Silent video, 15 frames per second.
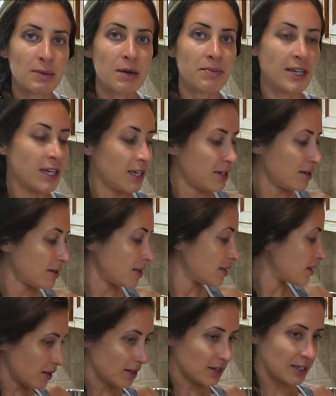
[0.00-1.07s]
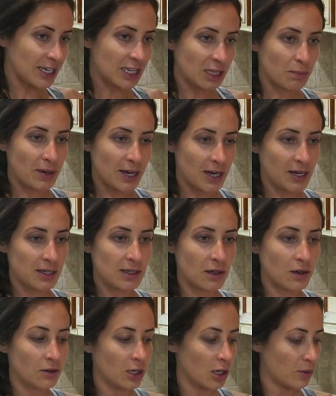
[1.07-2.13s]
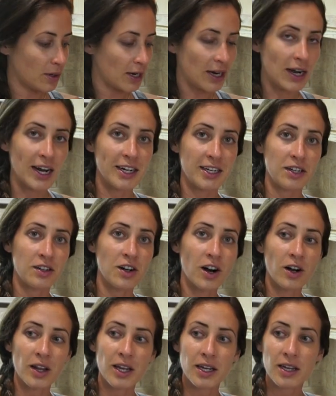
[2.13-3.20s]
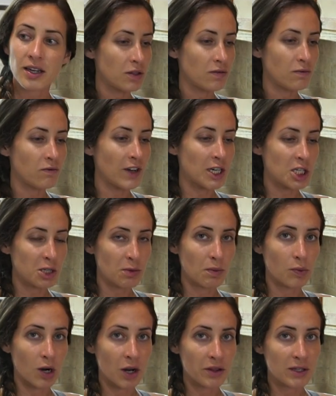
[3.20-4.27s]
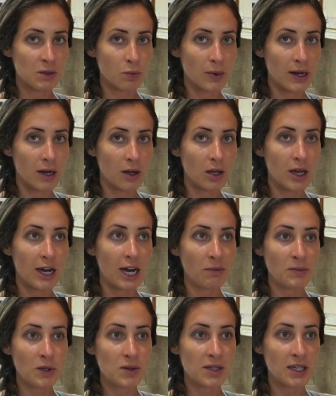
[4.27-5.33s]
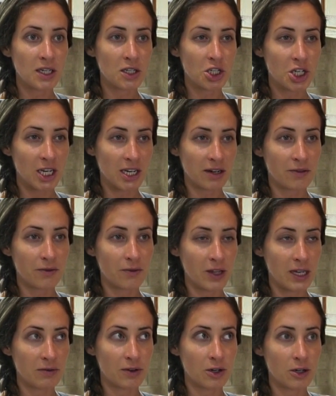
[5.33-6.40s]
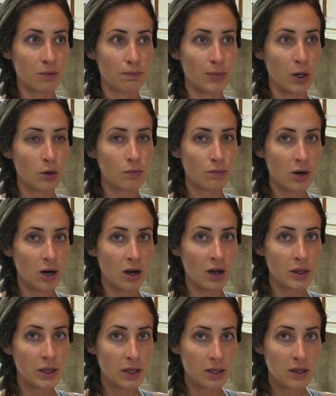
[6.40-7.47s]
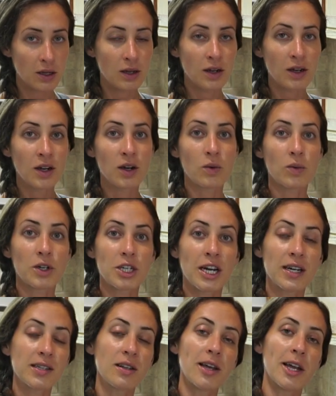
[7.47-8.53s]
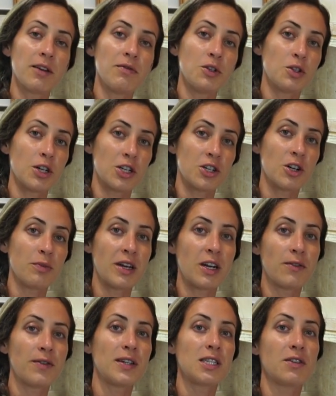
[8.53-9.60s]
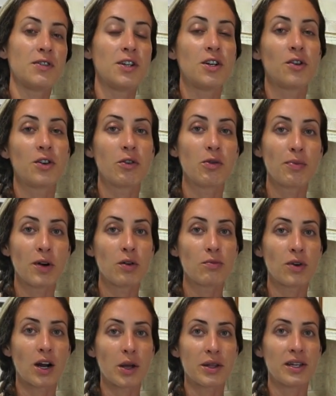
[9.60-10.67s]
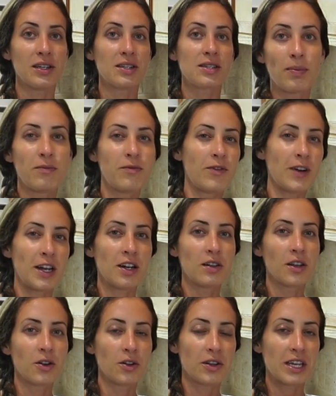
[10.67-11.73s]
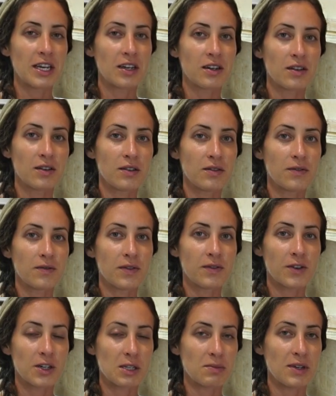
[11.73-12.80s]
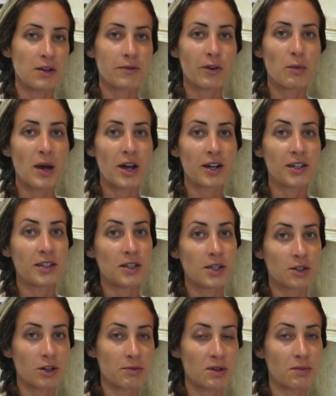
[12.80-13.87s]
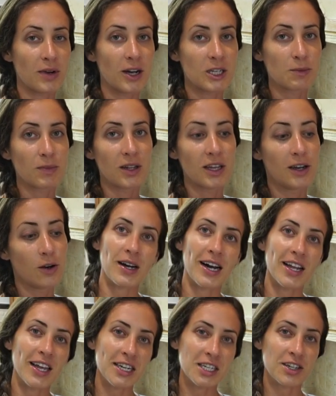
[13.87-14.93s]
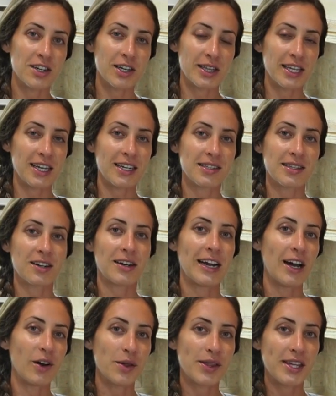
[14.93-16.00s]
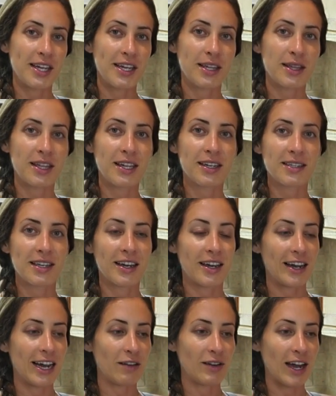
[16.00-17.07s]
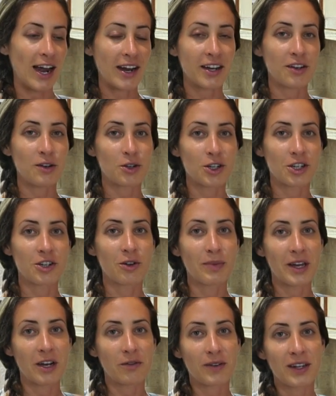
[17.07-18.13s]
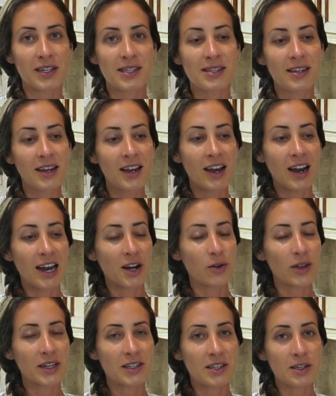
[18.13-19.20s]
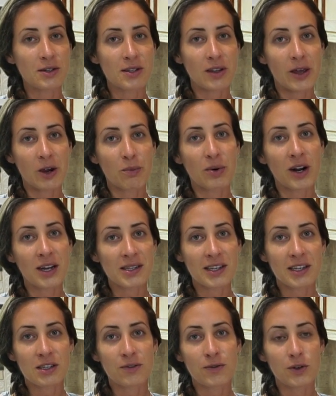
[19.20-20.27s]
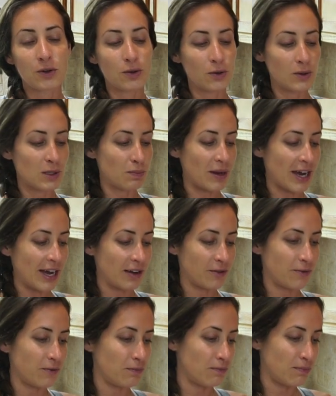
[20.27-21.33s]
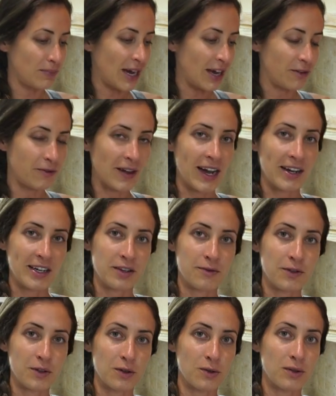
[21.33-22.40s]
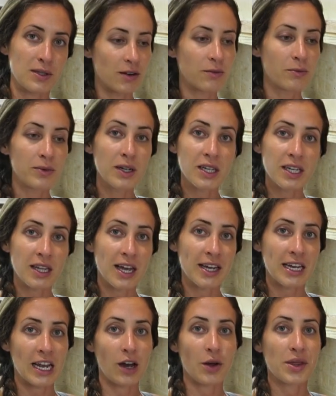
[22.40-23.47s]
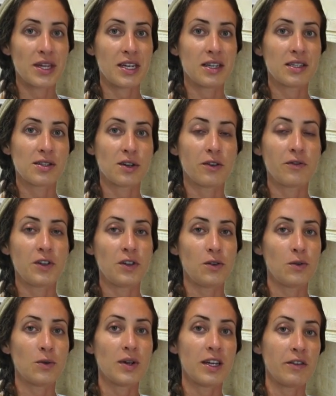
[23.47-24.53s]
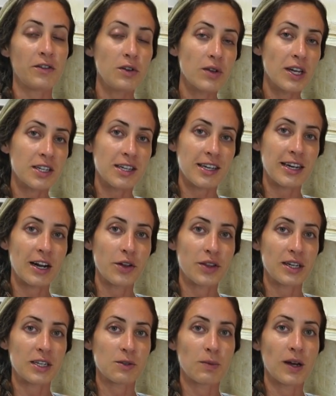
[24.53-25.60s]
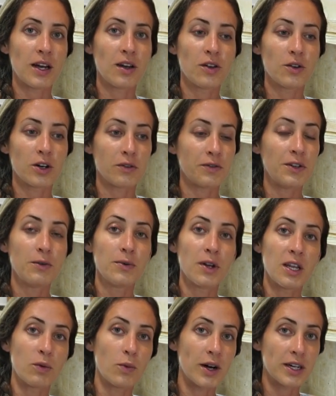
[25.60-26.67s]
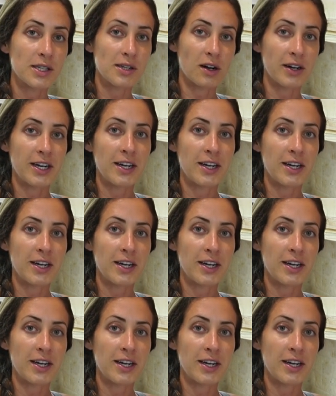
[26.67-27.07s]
my beans, get the pans all going. I need garlic, vegetable broth as well. I'm using chicken flavored bone broth, which has a lot of nutritional benefits. If you don't know what bone broth is, find a little link for some info about it in the description box below. I like to cook things that are healthy, things that have added nutritional benefits. I don't like to use a lot of processed foods, bad fattening foods. I really like healthy. So if you like to eat healthy as well, or if you really want to start